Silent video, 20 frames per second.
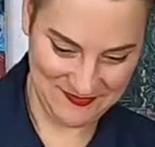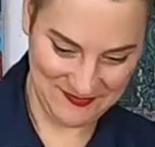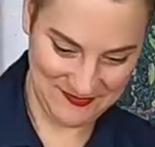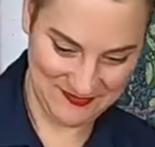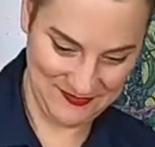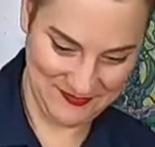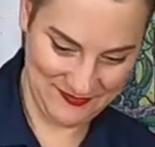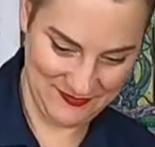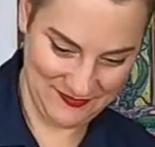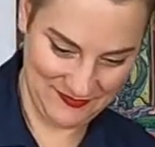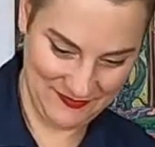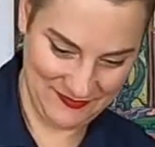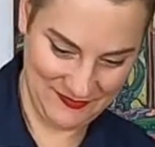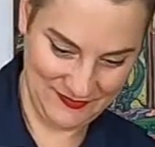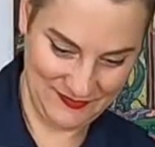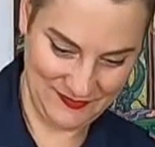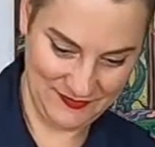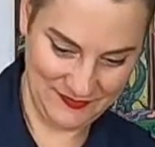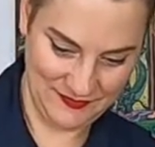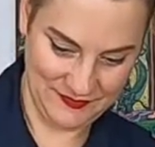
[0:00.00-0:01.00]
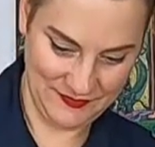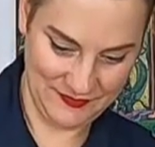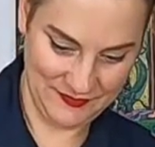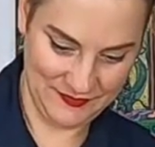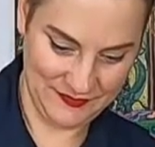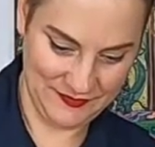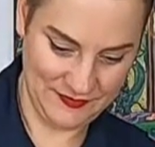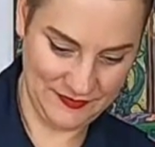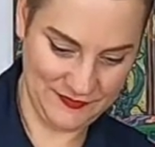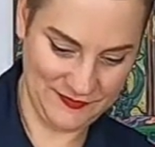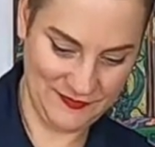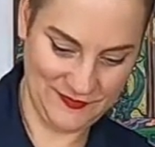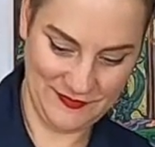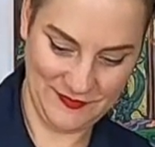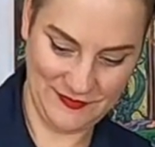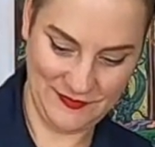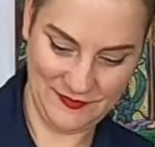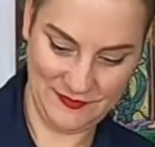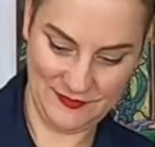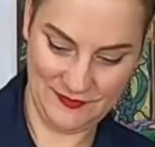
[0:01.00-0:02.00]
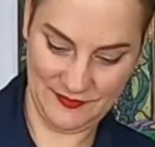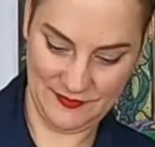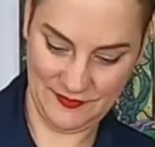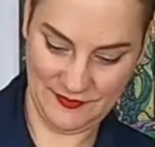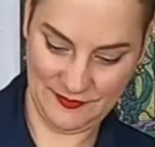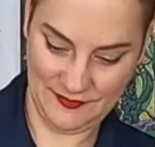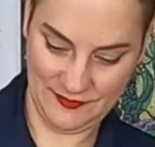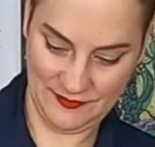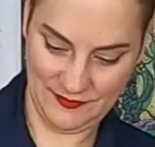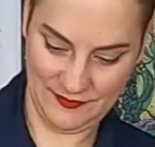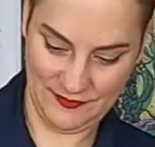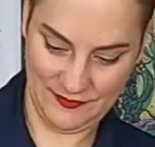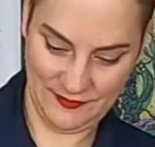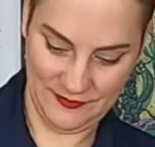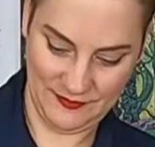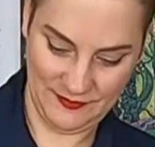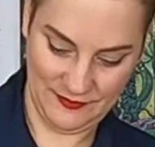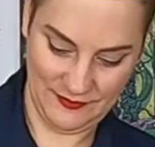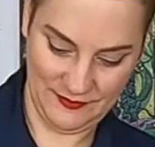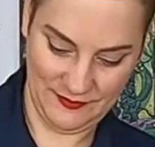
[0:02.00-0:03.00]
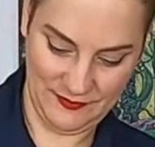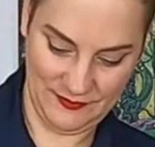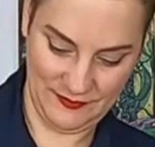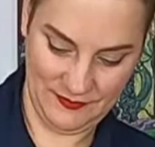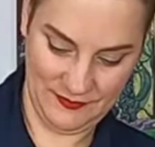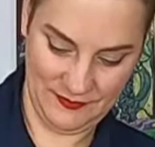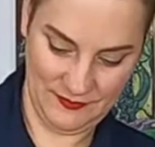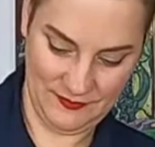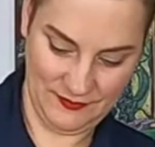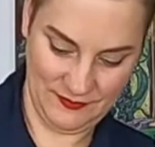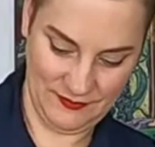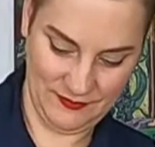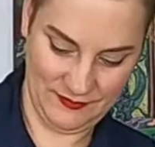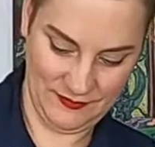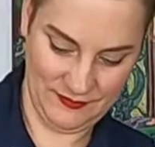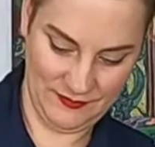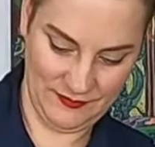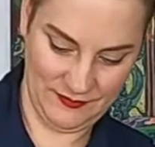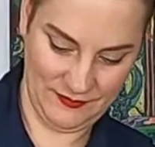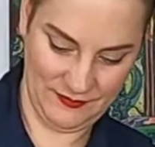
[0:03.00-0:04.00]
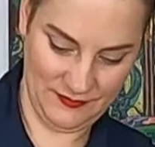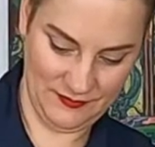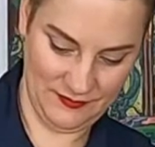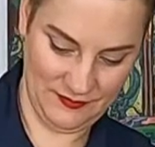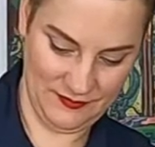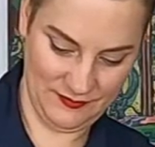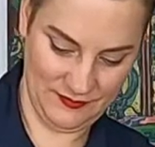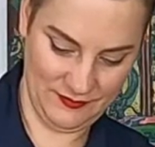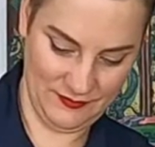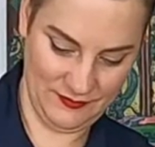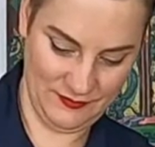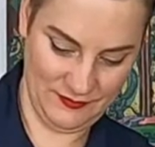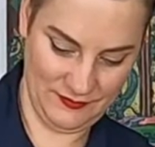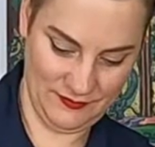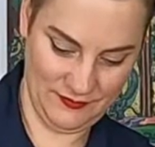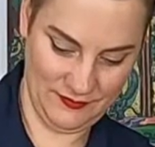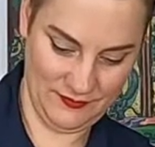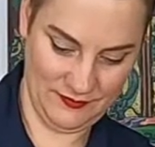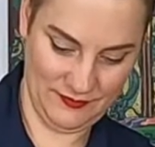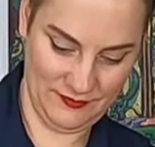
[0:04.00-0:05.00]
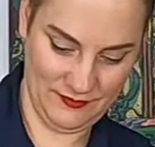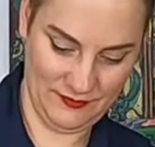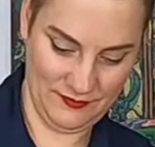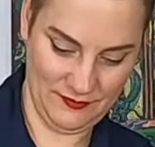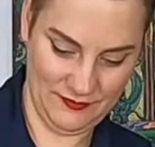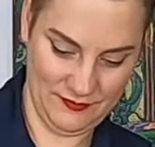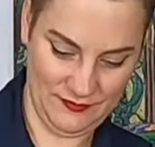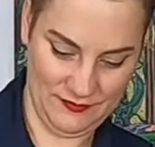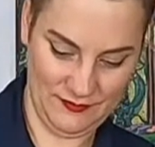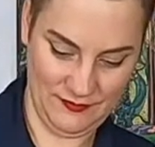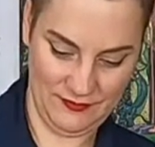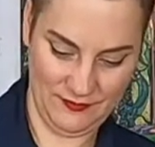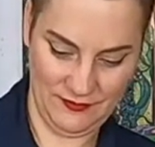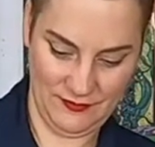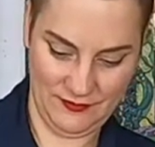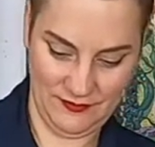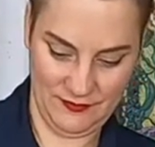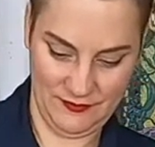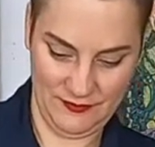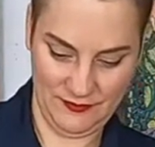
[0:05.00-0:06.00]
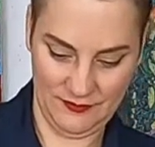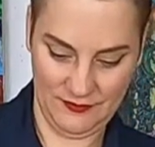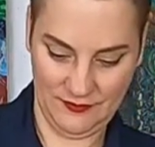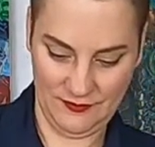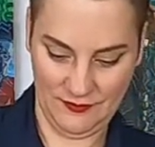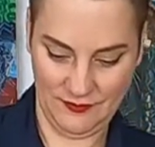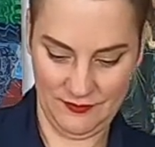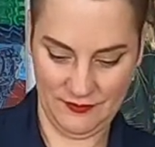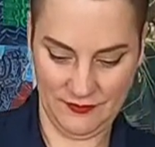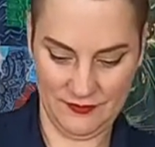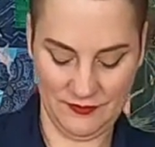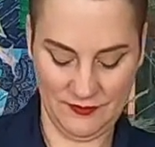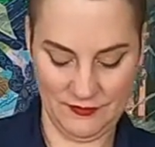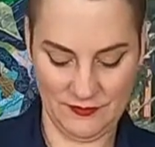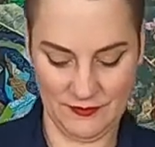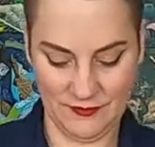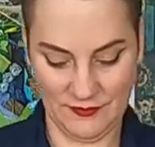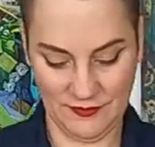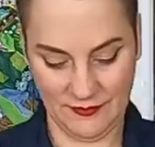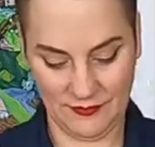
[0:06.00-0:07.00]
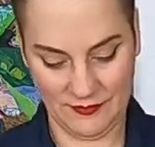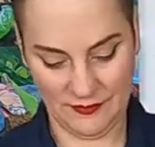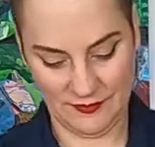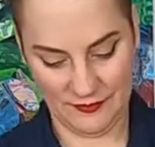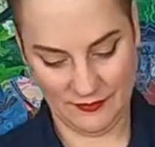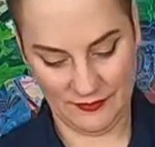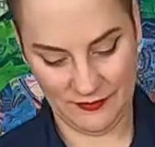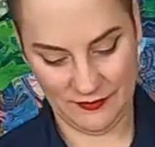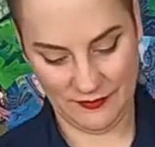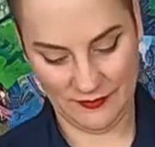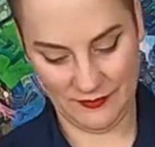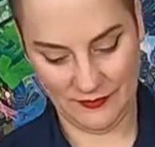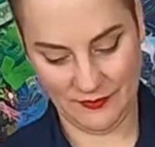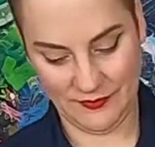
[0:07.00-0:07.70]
No one is speaking in this clip.